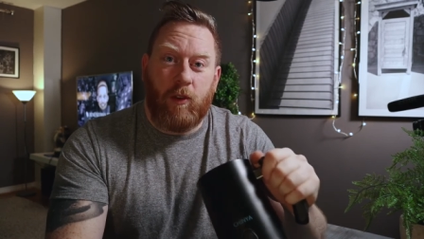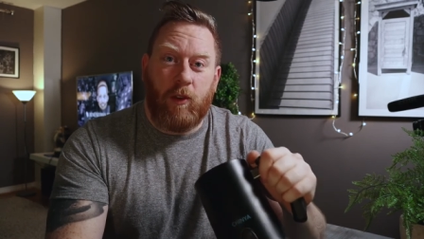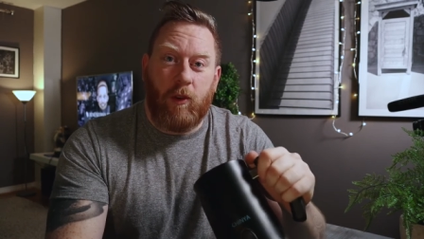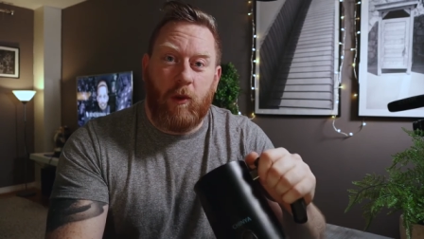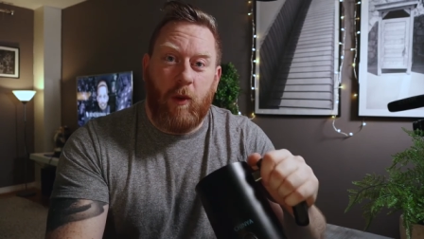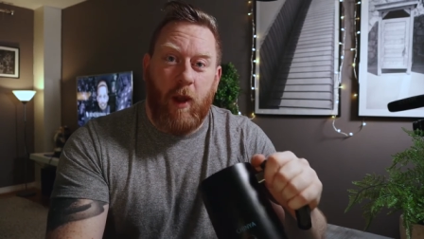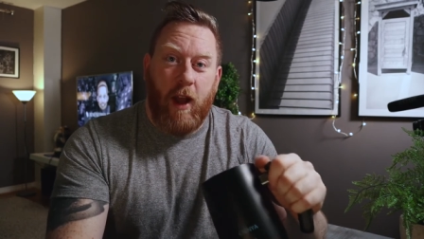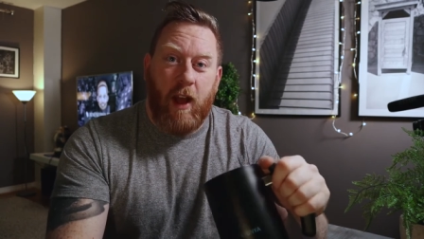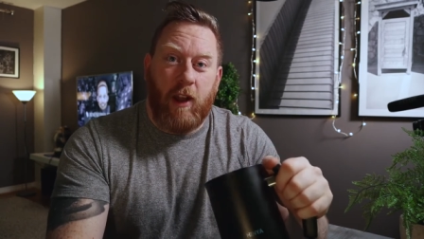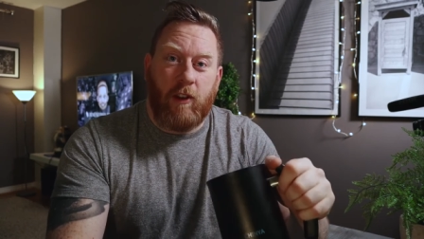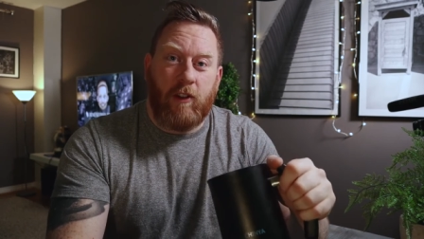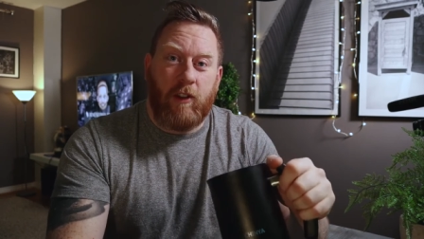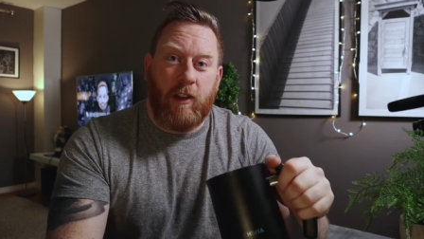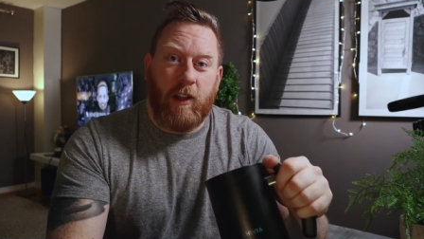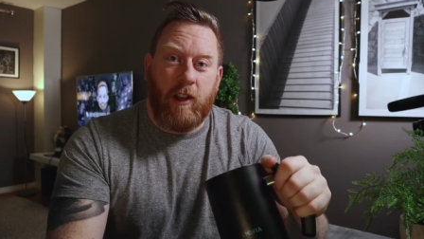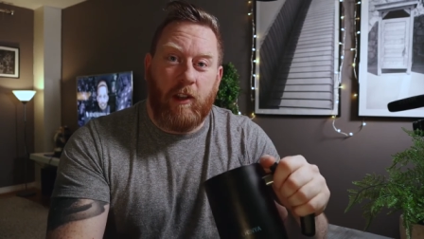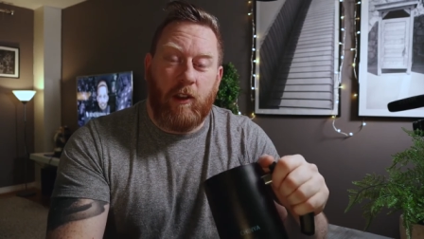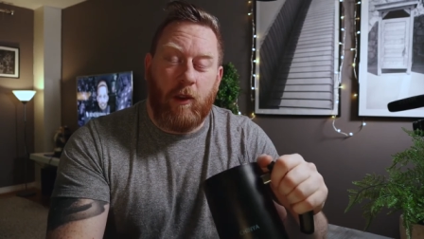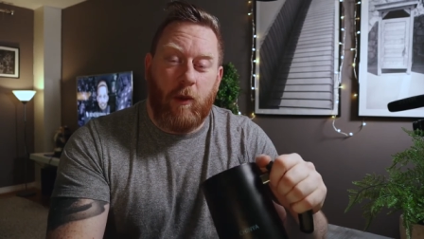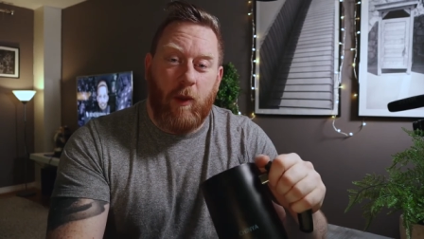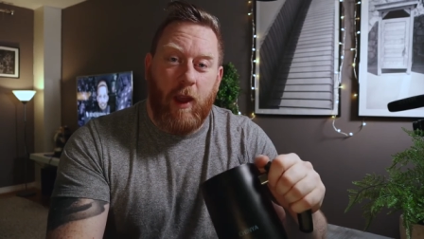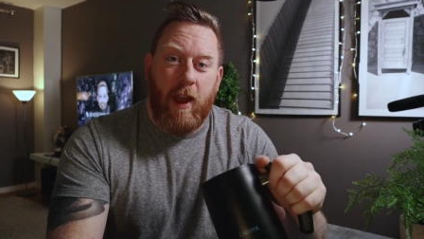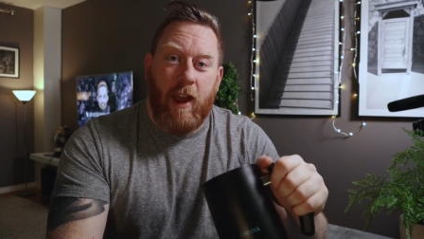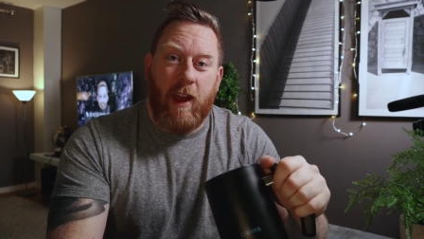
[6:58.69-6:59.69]
to actually
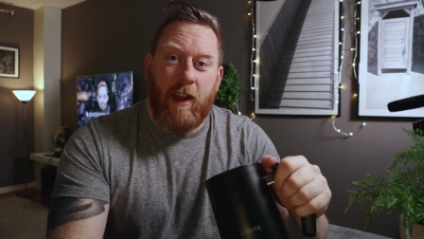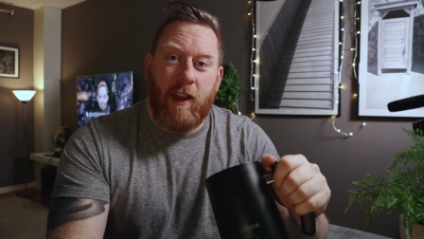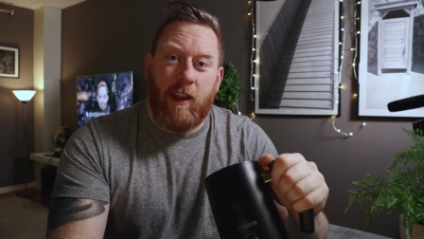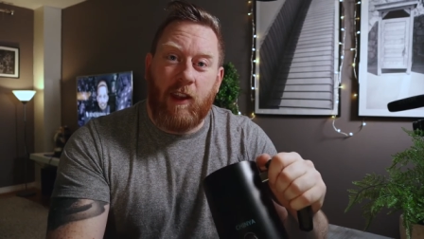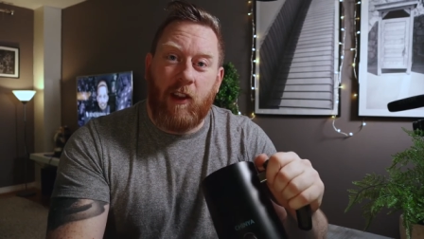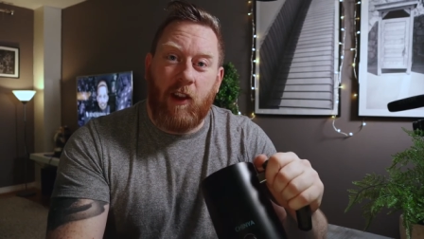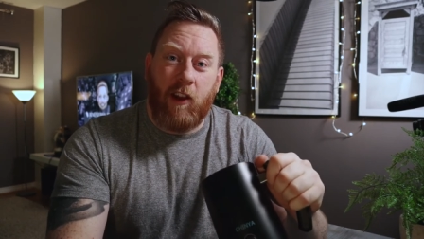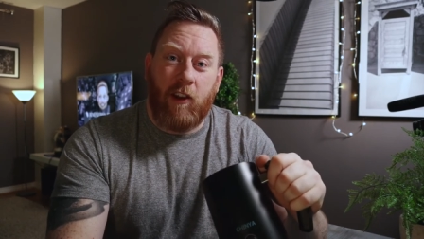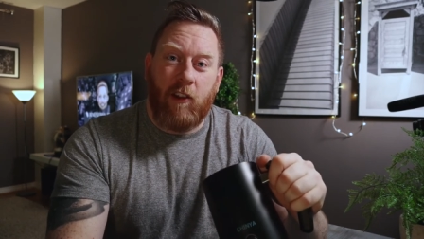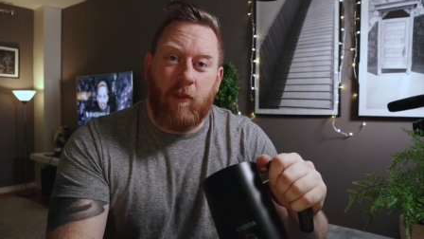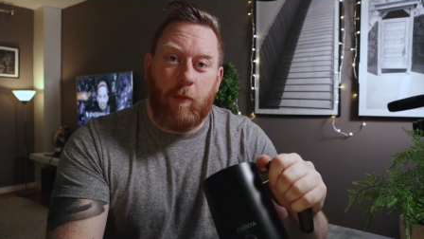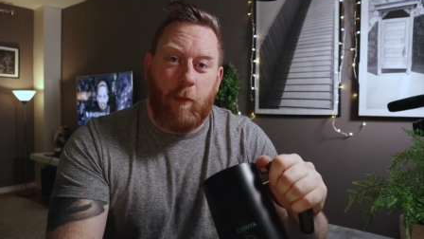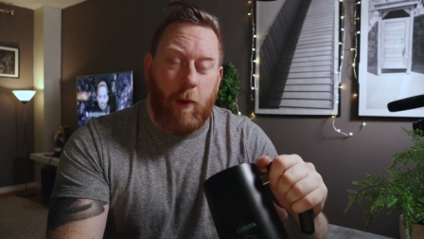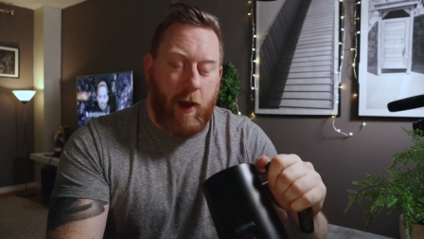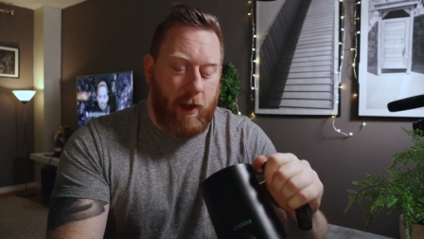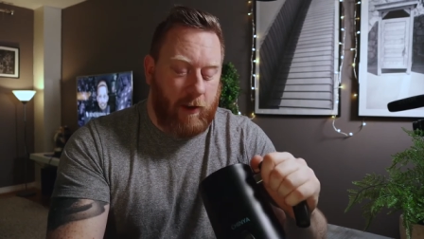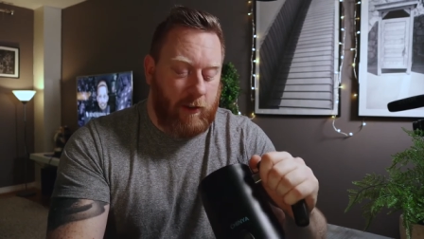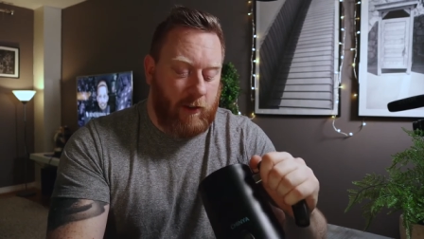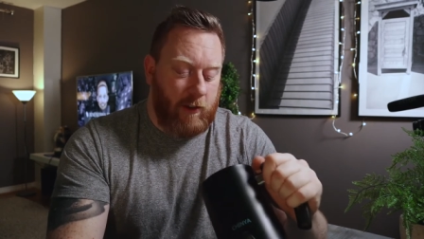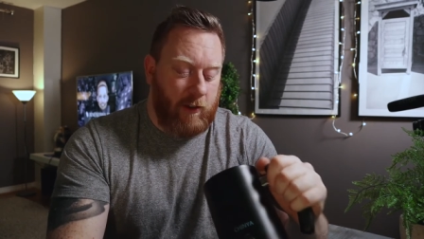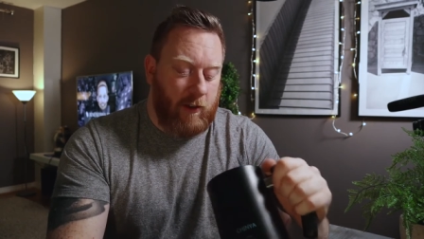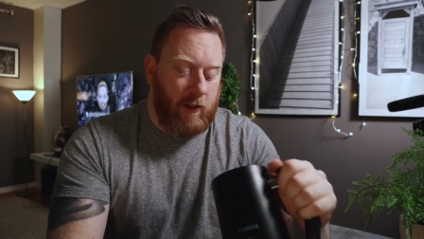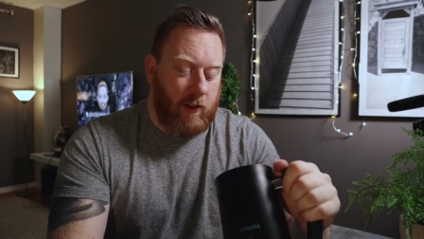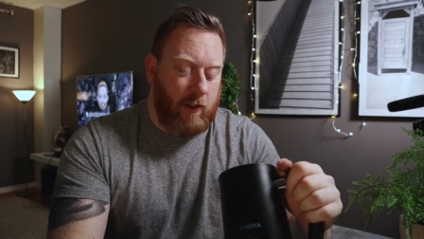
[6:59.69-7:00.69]
do any kind of
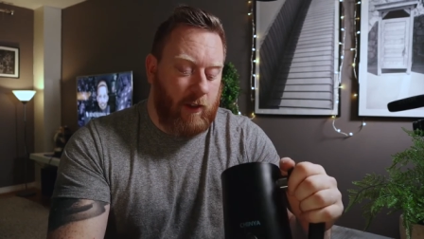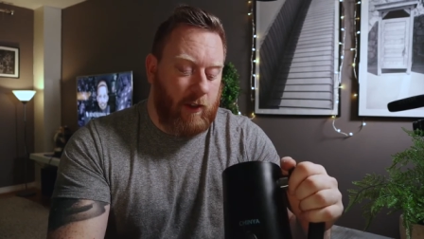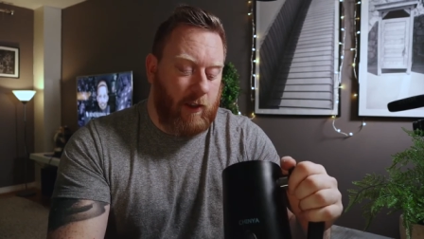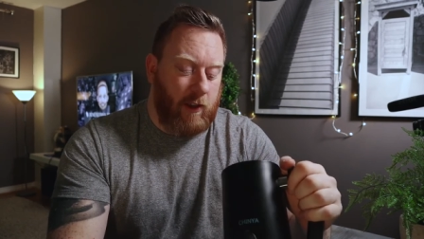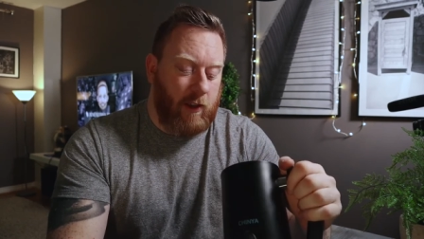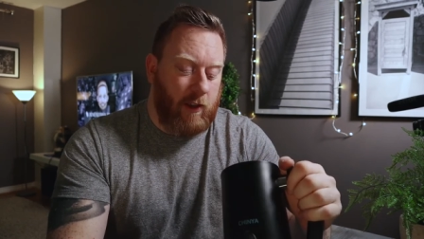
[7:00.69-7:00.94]
pattern